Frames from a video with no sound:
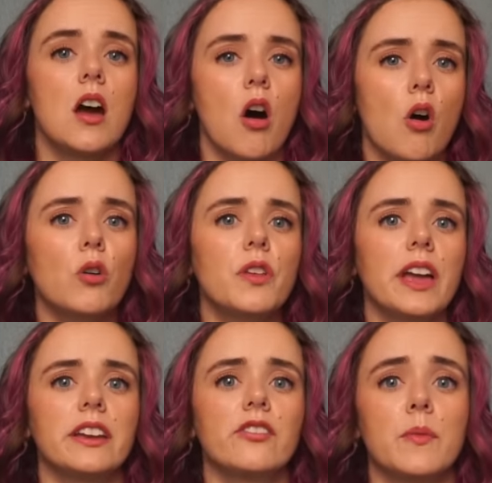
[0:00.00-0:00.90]
all
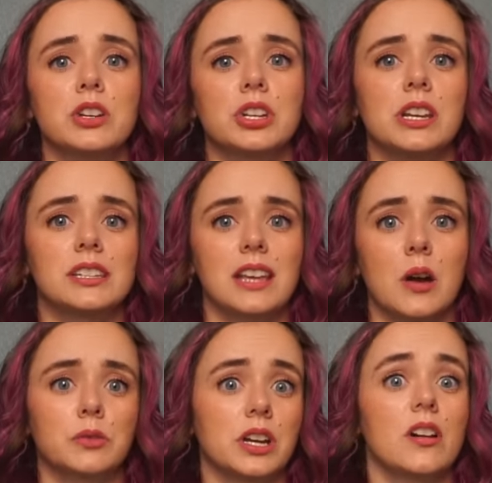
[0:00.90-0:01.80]
that information is
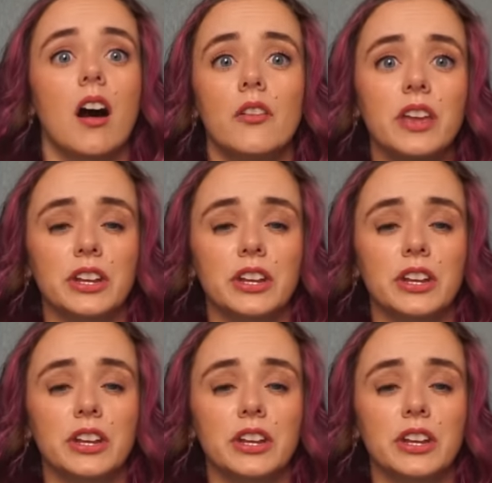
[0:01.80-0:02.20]
out there on the